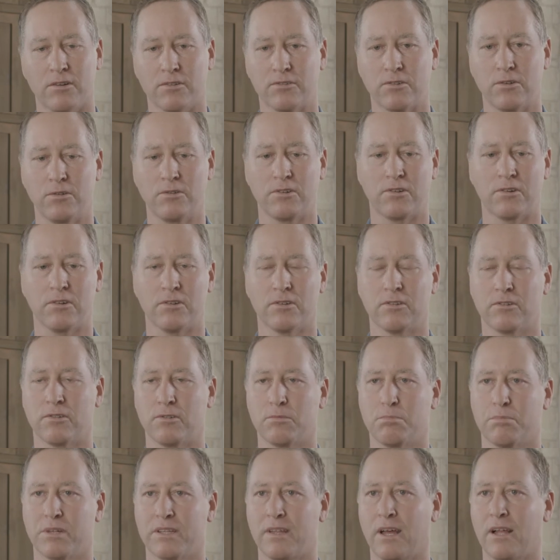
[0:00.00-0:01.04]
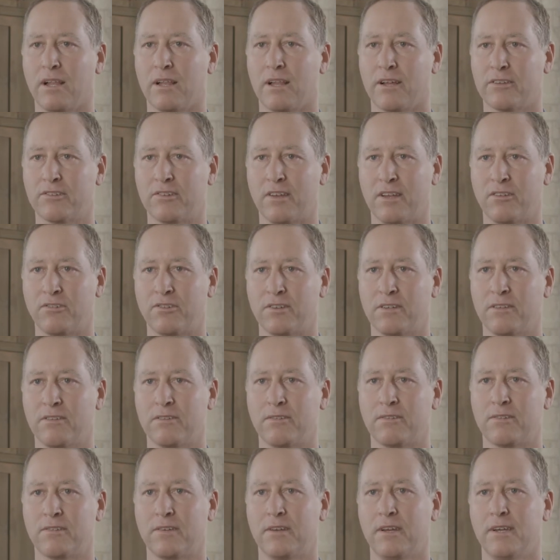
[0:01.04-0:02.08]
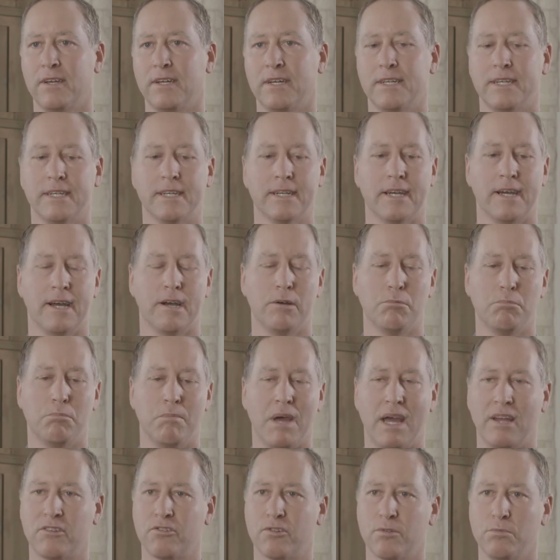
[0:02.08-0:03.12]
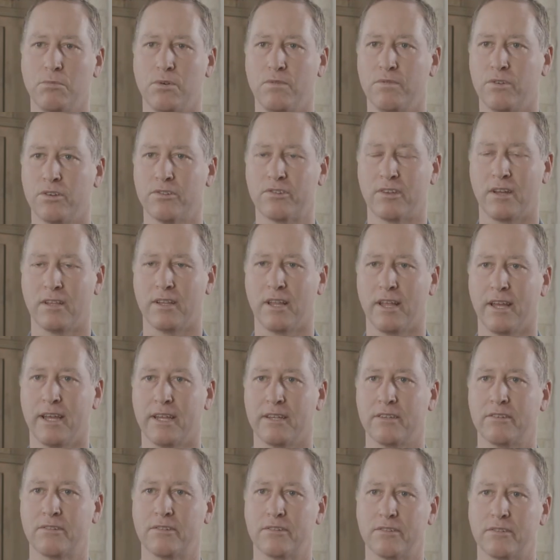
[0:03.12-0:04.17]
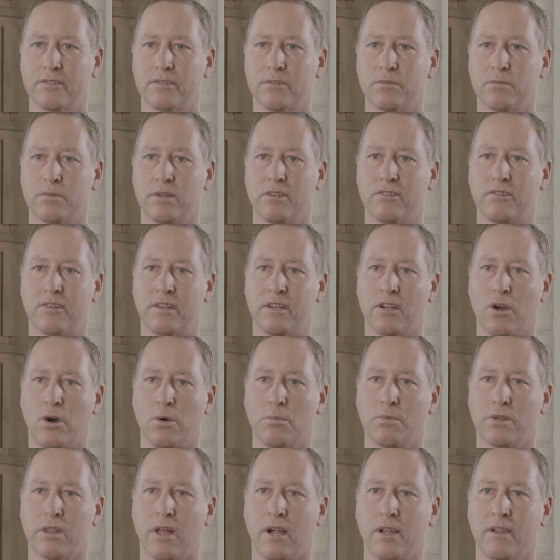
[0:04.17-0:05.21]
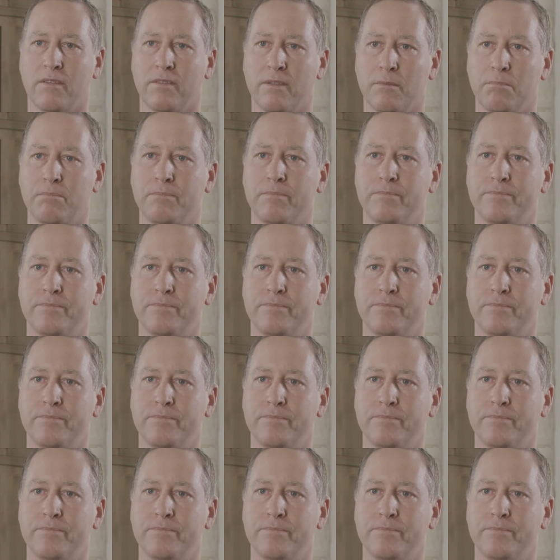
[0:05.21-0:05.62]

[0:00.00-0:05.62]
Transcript: sutures, patella luxations, mass removals on legs, we send it home with all of them.